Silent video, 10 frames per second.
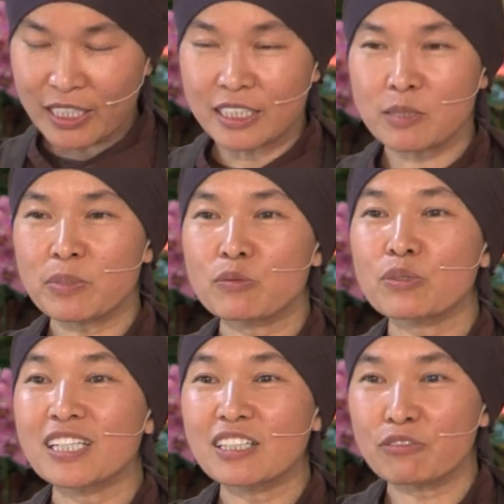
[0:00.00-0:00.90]
It can be
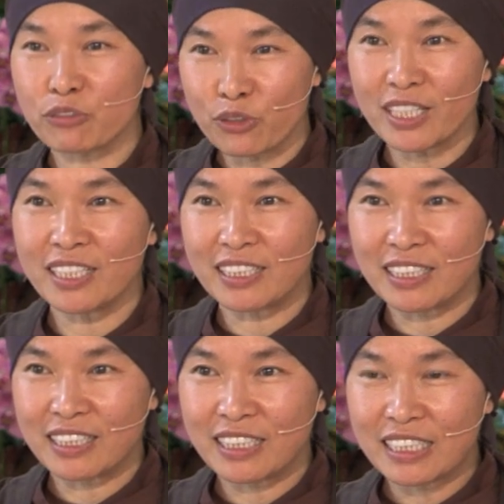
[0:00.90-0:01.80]
really
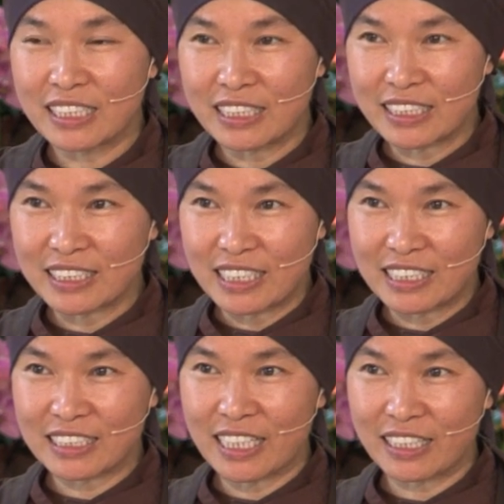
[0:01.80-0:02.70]
freeing, this
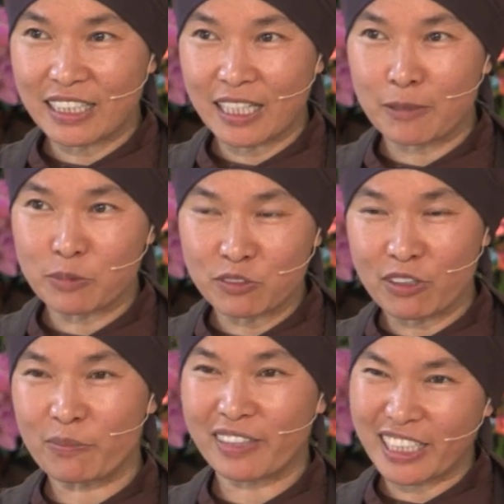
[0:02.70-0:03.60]
insight that comes
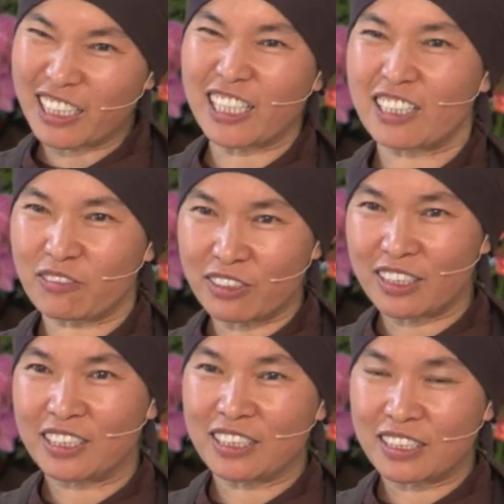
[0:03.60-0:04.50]
from like a gut
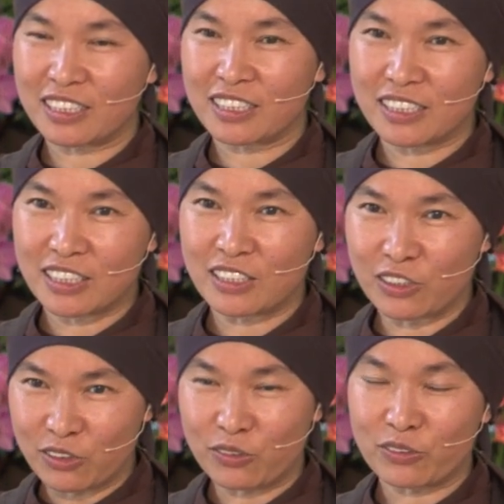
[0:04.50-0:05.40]
feeling,
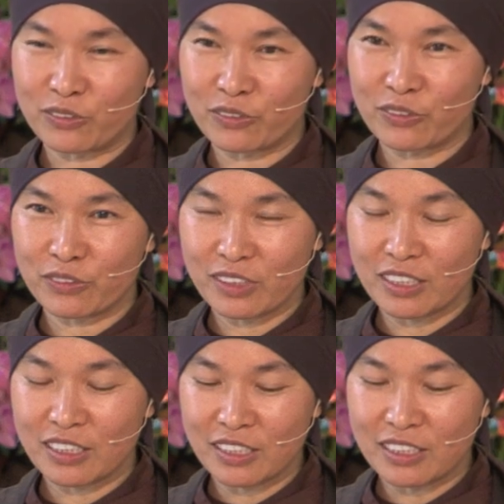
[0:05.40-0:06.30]
you know,
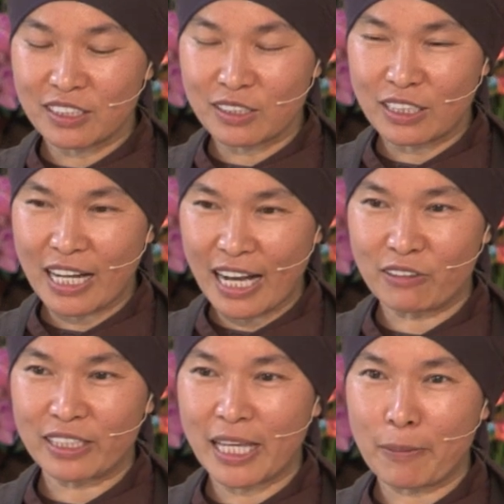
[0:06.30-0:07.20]
how
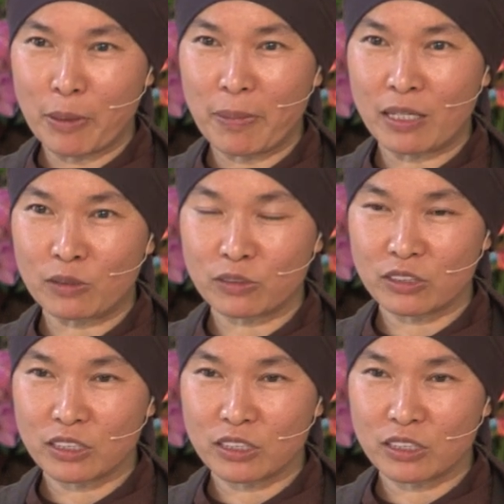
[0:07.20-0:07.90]
it came about.